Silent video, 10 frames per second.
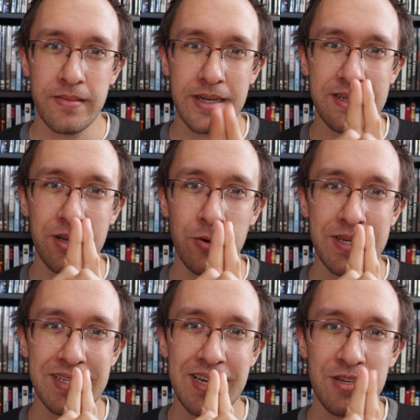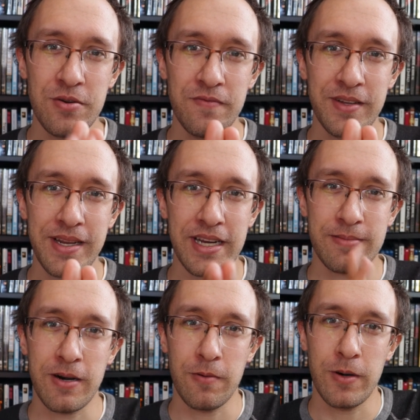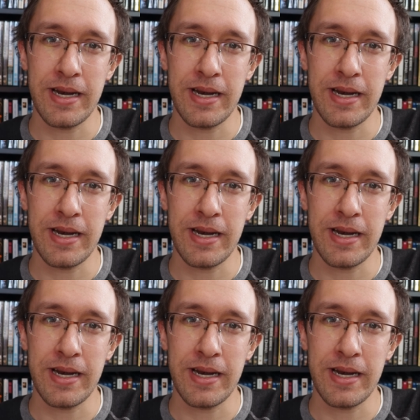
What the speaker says: and as always, stay tuned for the next part,